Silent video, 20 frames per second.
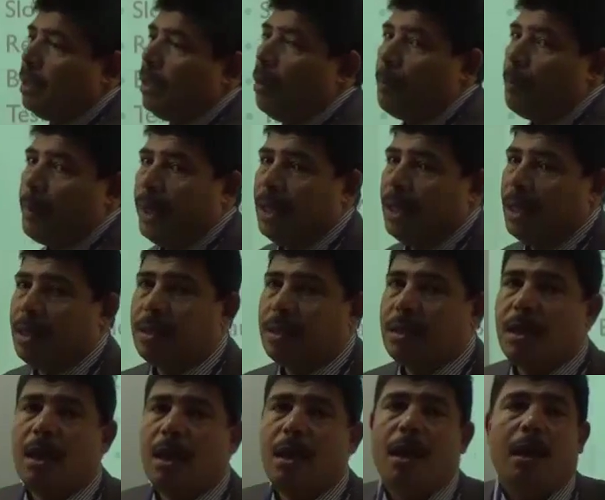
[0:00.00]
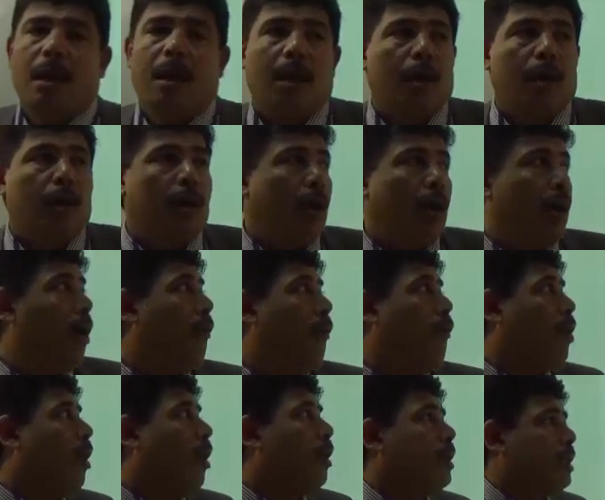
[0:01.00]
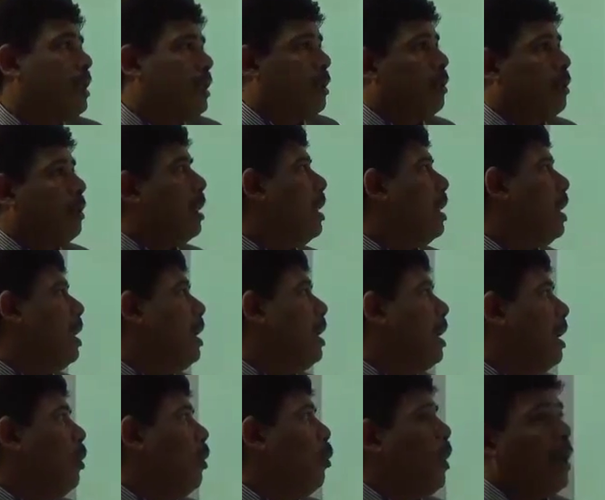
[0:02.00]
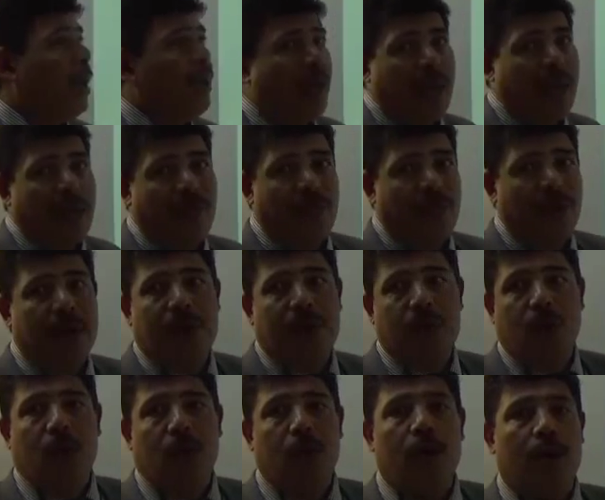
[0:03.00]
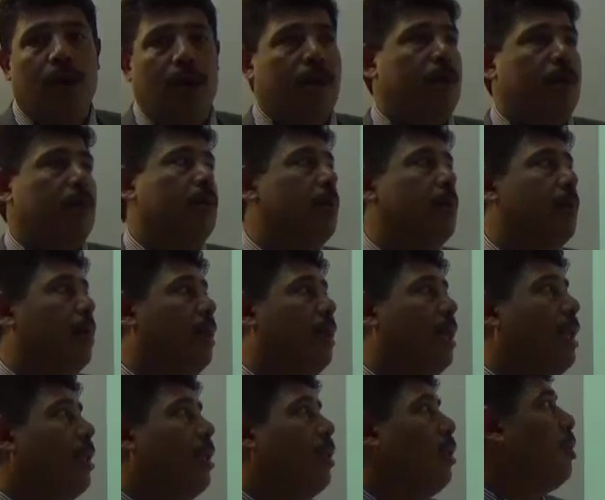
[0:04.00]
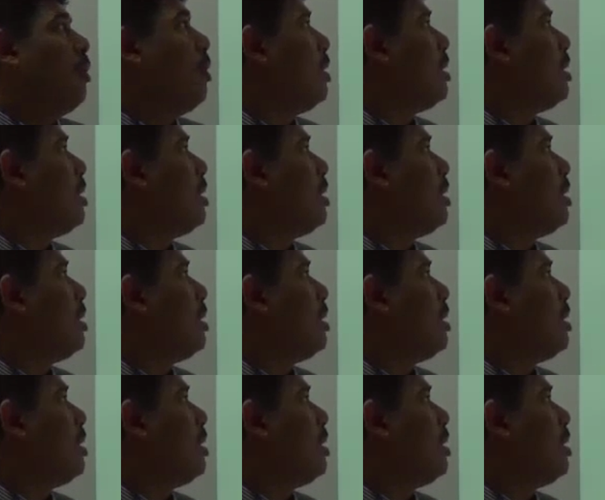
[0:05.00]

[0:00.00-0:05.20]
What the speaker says: opinion. Of course, the one advert do